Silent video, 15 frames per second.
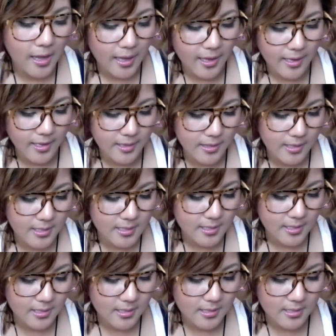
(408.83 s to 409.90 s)
and this
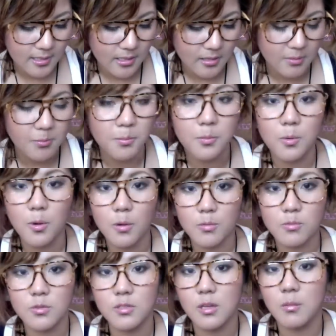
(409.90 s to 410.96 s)
is in
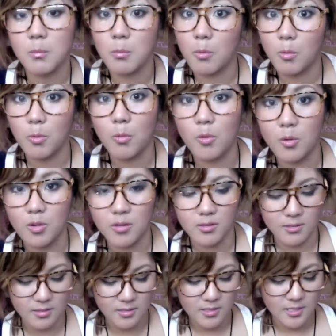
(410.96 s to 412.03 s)
Bronze Amour.
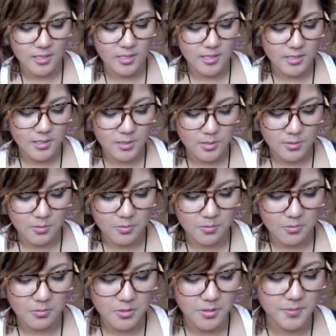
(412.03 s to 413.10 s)

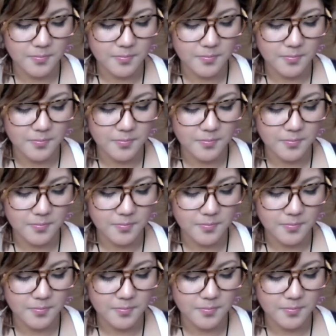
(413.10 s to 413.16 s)
So